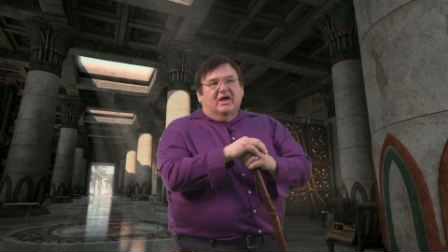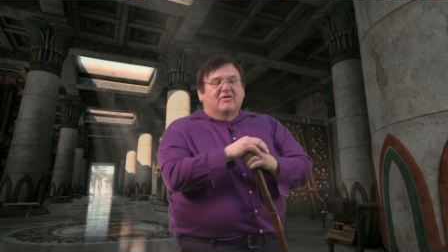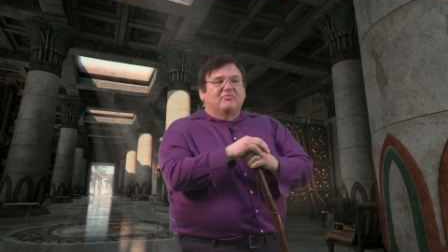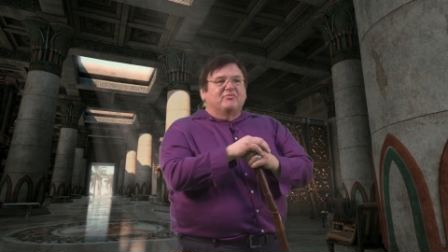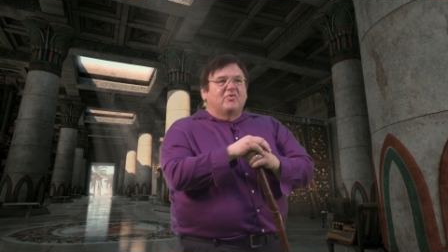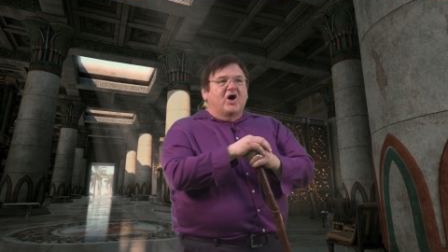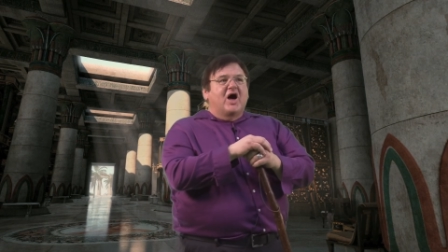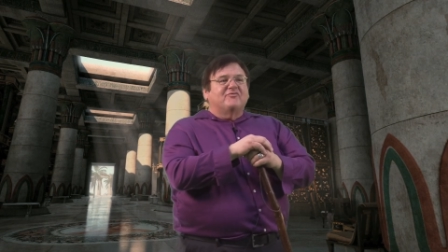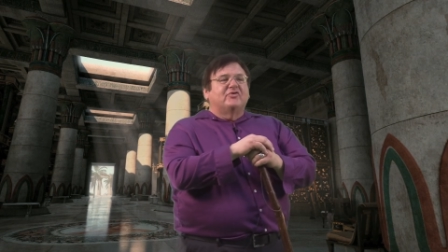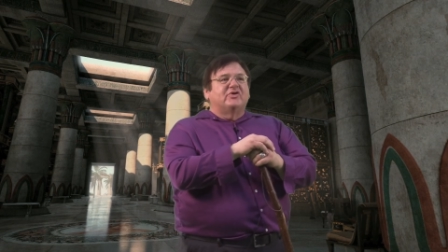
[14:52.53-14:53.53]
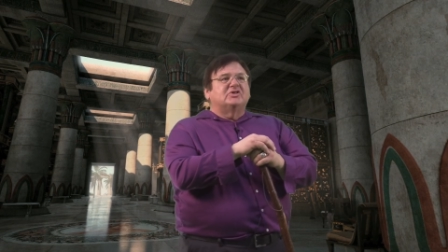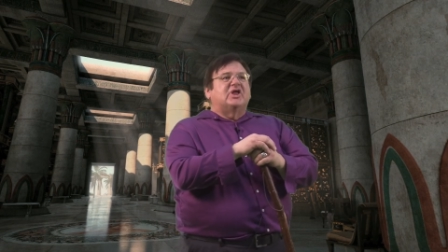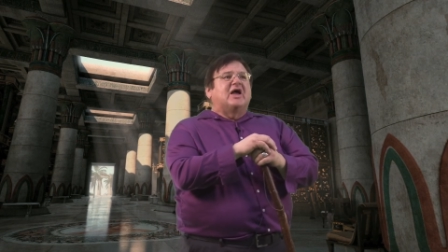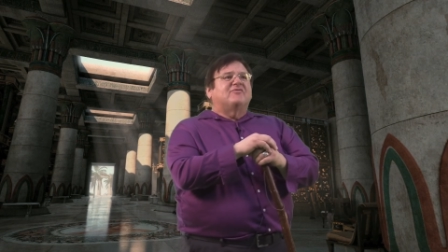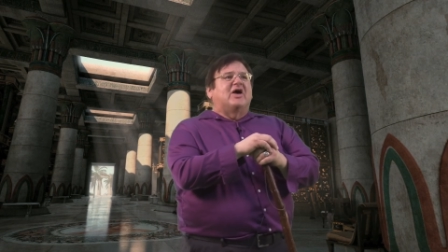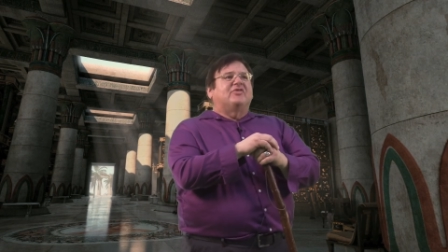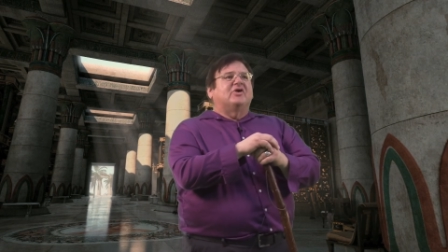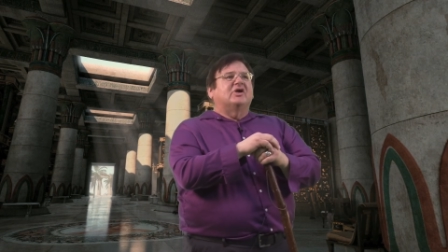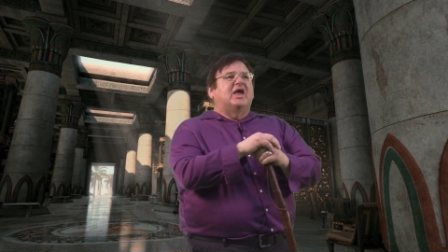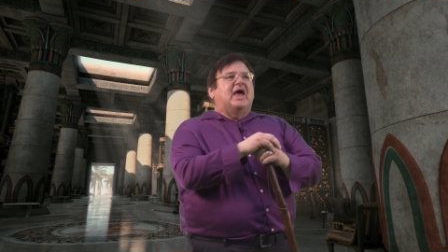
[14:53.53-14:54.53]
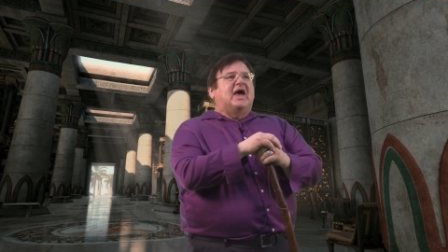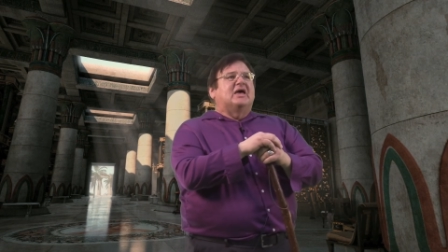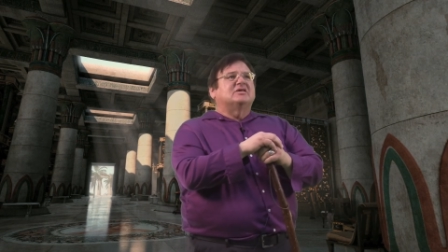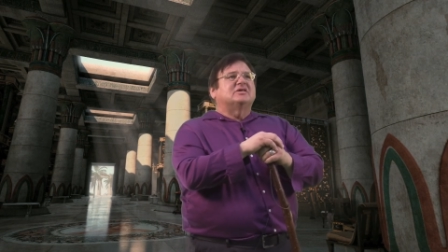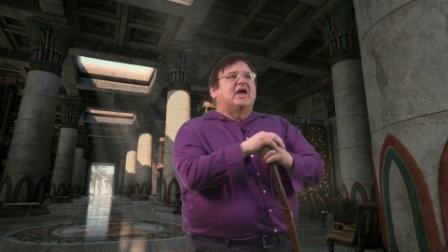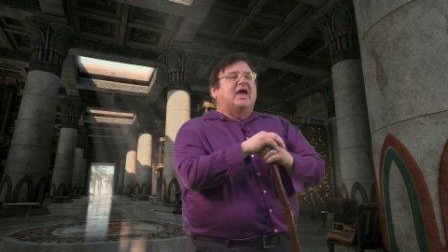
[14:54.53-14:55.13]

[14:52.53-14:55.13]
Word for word: I've offered this life ethic as